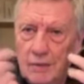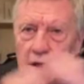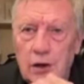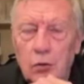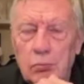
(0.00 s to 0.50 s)

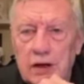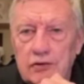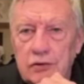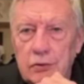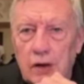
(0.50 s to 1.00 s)
May the Lord
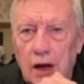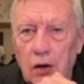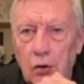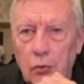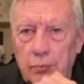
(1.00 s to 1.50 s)
bless you.
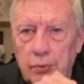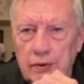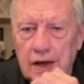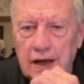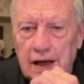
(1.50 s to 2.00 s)
I hope
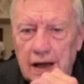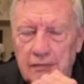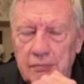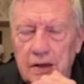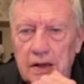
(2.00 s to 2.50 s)
that I
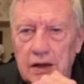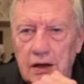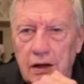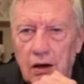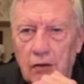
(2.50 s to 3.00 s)
have
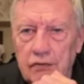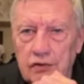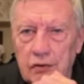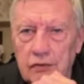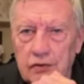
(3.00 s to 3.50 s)
been of
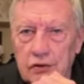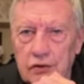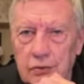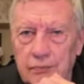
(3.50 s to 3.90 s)
service to